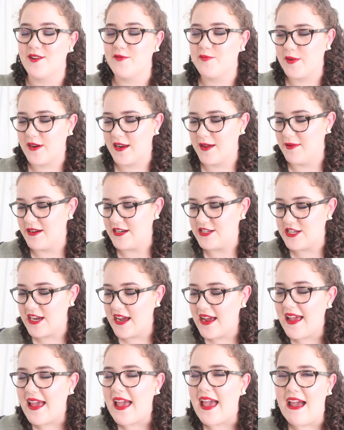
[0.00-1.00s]
of pretty much
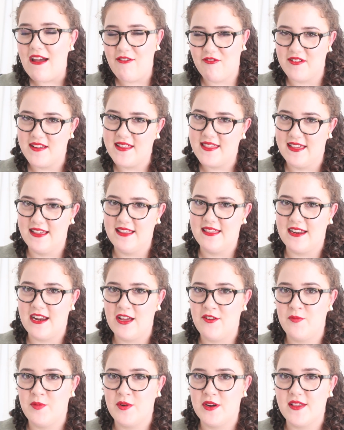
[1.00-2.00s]
everything that
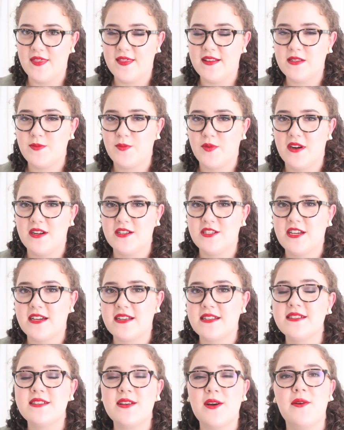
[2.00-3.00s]
I've put in this
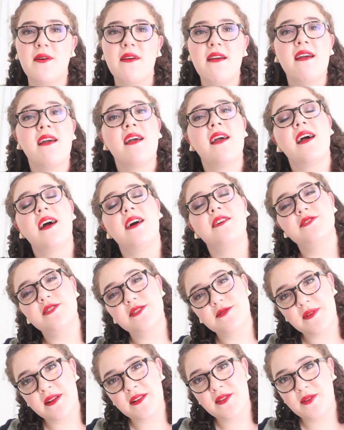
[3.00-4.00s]
project. So I'll
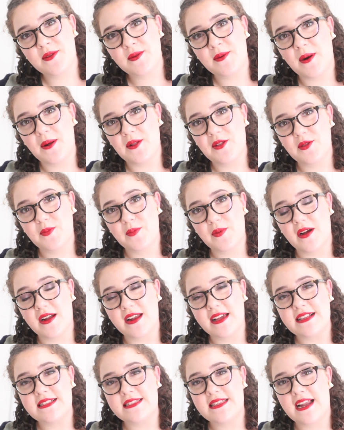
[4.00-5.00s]
just run through all of the
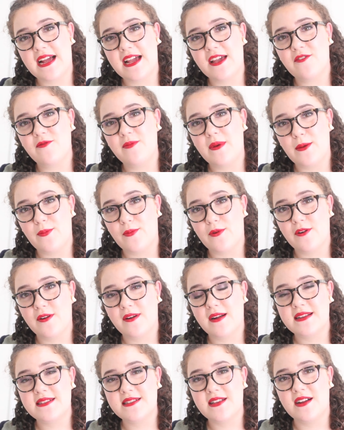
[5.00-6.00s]
products that I have made
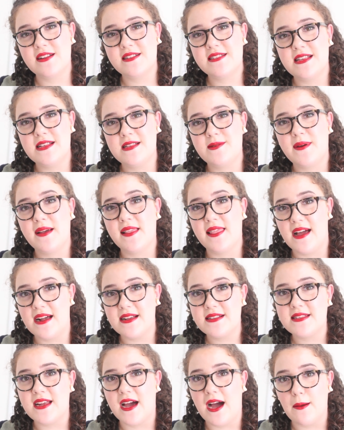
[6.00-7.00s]
progress on since my
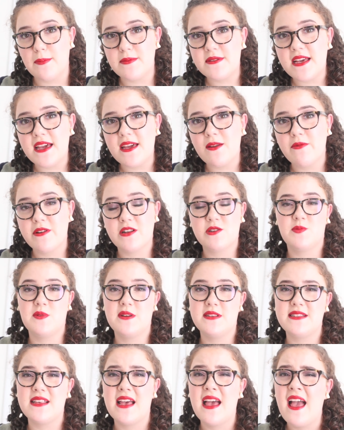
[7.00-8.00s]
last update, which
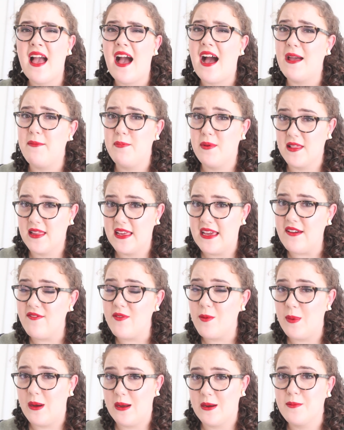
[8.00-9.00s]
was, I believe,
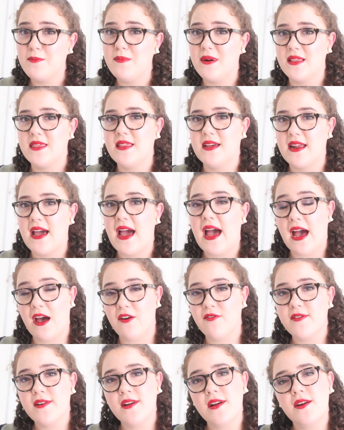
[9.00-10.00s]
about a month and a
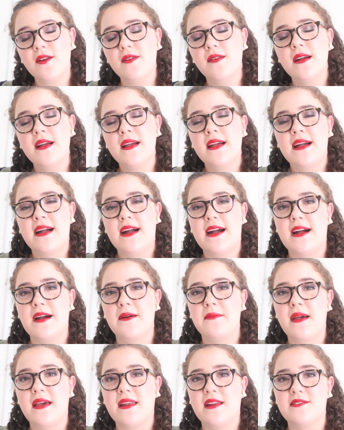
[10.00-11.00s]
half ago,
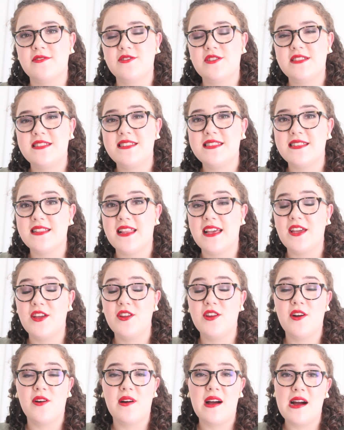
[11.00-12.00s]
and I'll just let
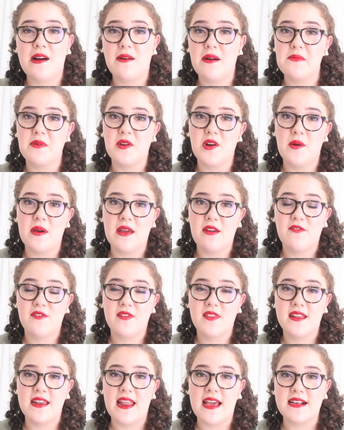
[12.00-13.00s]
you know how I'm going for
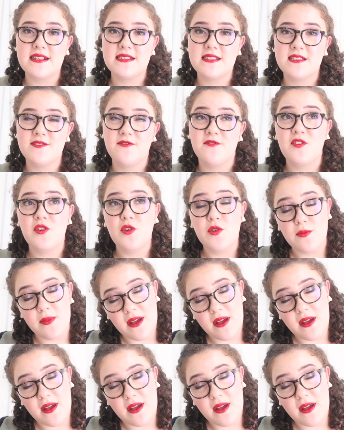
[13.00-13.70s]
the next few